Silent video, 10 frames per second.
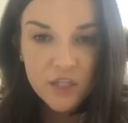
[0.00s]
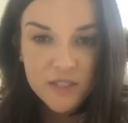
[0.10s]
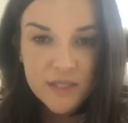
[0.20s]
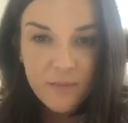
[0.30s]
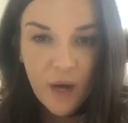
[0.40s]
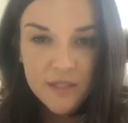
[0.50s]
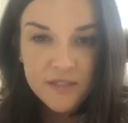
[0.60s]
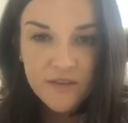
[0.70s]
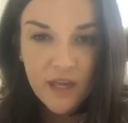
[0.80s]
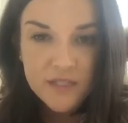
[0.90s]
tracing
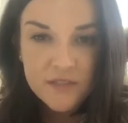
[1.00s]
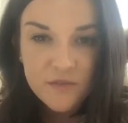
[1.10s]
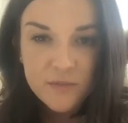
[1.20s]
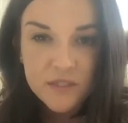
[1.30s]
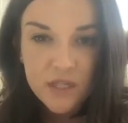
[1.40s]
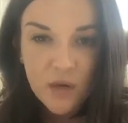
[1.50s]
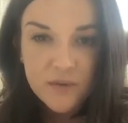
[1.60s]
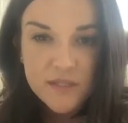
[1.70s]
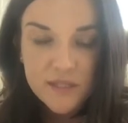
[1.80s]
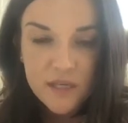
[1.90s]
positive cases from
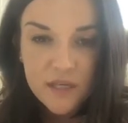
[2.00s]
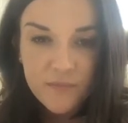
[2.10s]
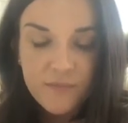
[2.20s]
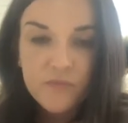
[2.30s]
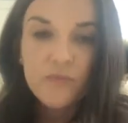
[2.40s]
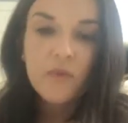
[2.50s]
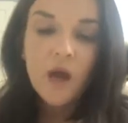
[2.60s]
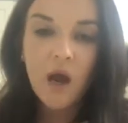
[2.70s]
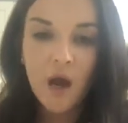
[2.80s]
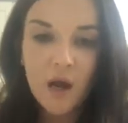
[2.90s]
DOC?
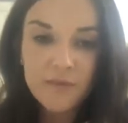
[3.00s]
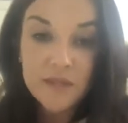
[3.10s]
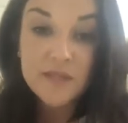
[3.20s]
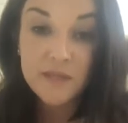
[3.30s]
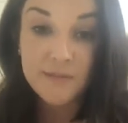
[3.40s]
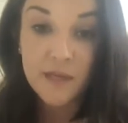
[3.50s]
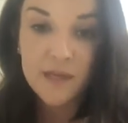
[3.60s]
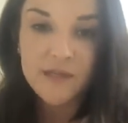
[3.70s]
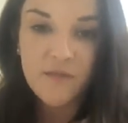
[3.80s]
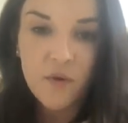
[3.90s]
This seems like
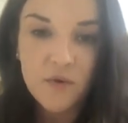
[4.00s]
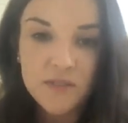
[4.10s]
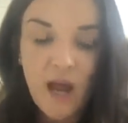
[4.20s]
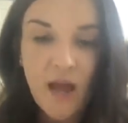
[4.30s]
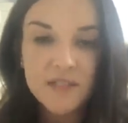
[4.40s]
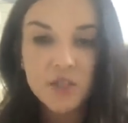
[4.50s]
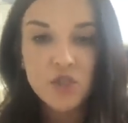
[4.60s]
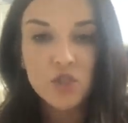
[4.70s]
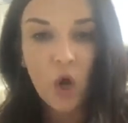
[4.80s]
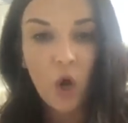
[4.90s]
a difficult task.
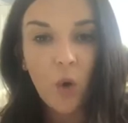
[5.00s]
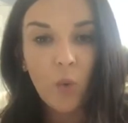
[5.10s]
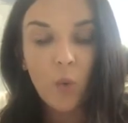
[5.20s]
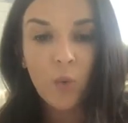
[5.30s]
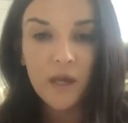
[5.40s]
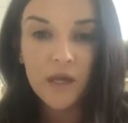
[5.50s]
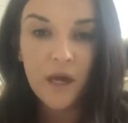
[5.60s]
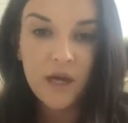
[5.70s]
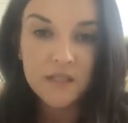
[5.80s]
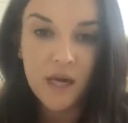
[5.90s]
So we
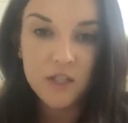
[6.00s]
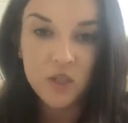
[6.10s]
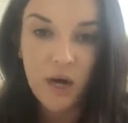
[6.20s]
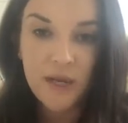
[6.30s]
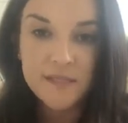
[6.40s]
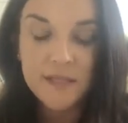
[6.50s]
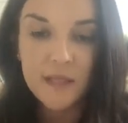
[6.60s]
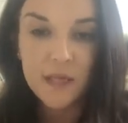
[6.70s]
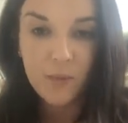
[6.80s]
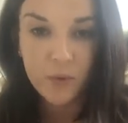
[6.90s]
contact trace
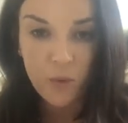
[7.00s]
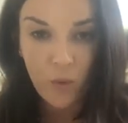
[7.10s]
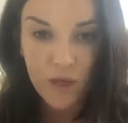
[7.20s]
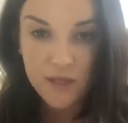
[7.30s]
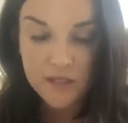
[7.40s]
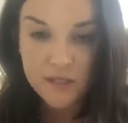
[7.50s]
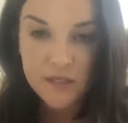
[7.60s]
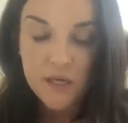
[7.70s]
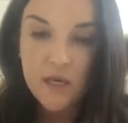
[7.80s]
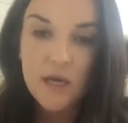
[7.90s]
the
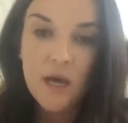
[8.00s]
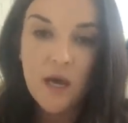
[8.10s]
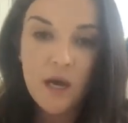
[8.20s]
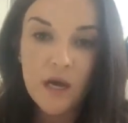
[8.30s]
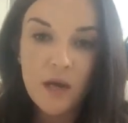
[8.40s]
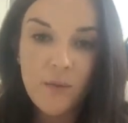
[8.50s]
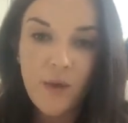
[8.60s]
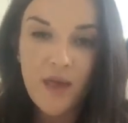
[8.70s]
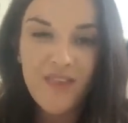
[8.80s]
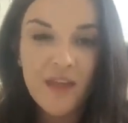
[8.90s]
employees,
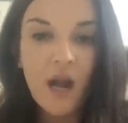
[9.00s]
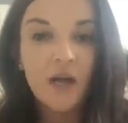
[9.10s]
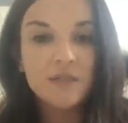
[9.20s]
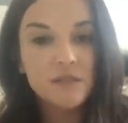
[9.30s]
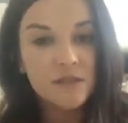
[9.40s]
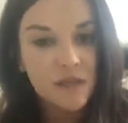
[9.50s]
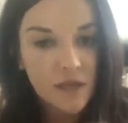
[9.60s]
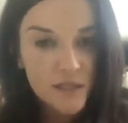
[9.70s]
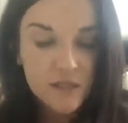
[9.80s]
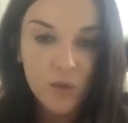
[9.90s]
and then
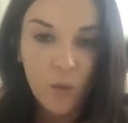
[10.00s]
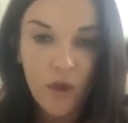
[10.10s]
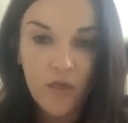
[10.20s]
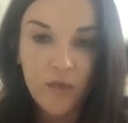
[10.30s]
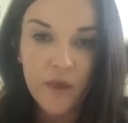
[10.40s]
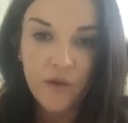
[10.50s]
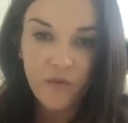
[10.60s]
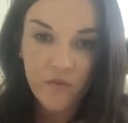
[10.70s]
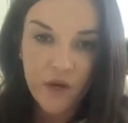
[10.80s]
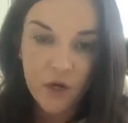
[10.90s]
assist with the
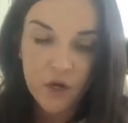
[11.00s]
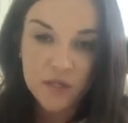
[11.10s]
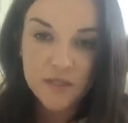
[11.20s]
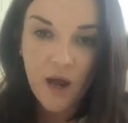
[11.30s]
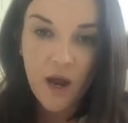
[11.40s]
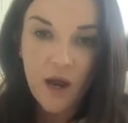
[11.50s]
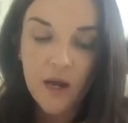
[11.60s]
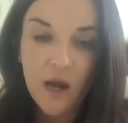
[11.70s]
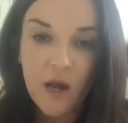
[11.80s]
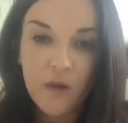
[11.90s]
offender
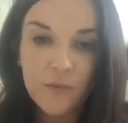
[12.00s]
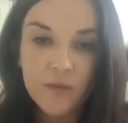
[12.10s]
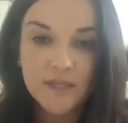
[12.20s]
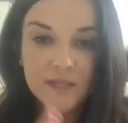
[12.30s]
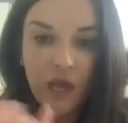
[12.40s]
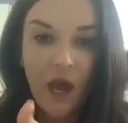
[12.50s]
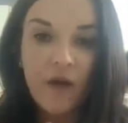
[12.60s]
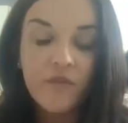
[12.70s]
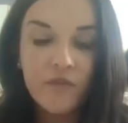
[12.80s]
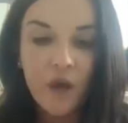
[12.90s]
side, because they
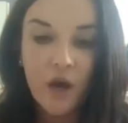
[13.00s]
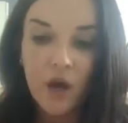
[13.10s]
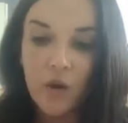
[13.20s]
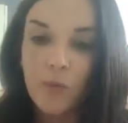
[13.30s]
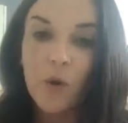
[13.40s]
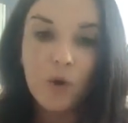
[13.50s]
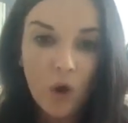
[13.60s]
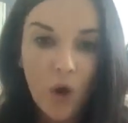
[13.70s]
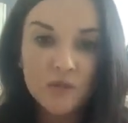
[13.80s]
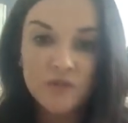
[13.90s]
have their
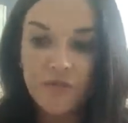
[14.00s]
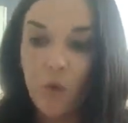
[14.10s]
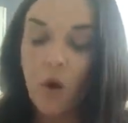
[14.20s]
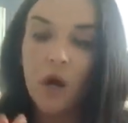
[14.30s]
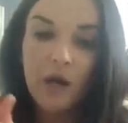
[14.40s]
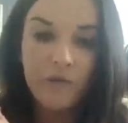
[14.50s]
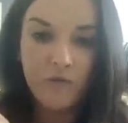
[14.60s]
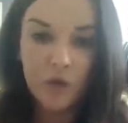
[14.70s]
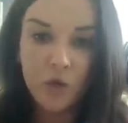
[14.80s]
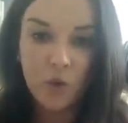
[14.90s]
protocols for
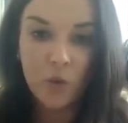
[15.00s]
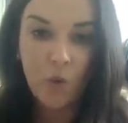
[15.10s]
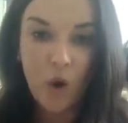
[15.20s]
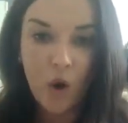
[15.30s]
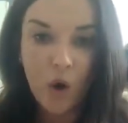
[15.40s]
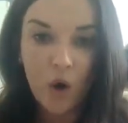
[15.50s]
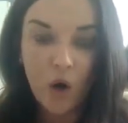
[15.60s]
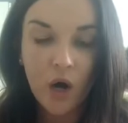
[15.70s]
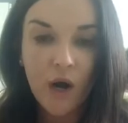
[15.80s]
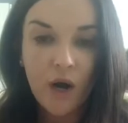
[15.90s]
if you
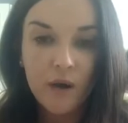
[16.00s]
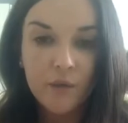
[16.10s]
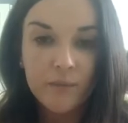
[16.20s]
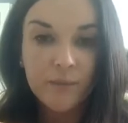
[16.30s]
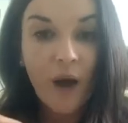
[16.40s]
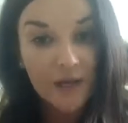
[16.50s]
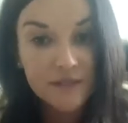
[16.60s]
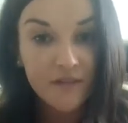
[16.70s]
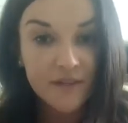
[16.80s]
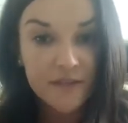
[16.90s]
are
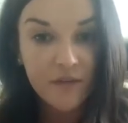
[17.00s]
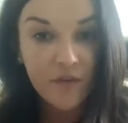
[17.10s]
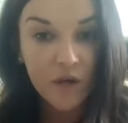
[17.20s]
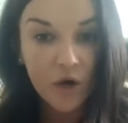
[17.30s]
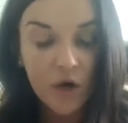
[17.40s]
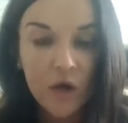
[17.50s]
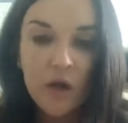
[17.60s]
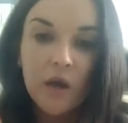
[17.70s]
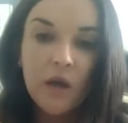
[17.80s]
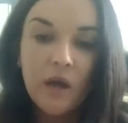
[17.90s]
positive as an offender,
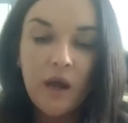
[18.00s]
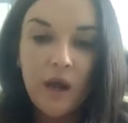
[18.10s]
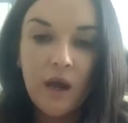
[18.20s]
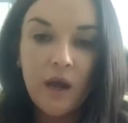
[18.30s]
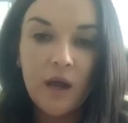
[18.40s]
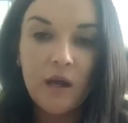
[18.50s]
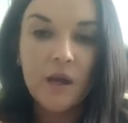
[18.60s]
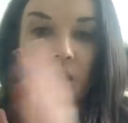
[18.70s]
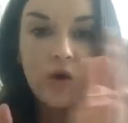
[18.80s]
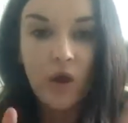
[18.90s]

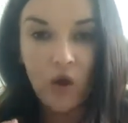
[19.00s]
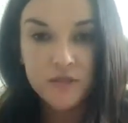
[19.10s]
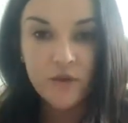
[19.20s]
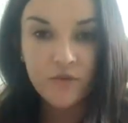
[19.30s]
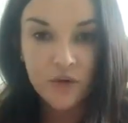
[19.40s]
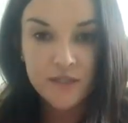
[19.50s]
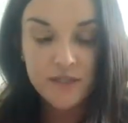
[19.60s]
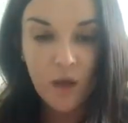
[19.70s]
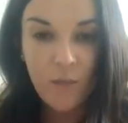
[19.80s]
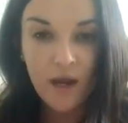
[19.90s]
and also if you're a
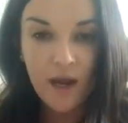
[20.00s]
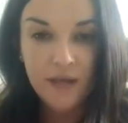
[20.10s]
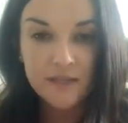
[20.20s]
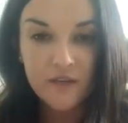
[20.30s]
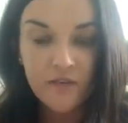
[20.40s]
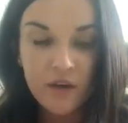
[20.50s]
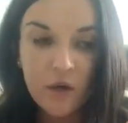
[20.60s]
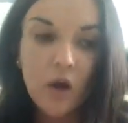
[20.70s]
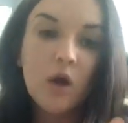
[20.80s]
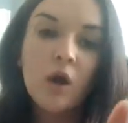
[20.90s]
cellmate as an
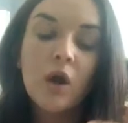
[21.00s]
offender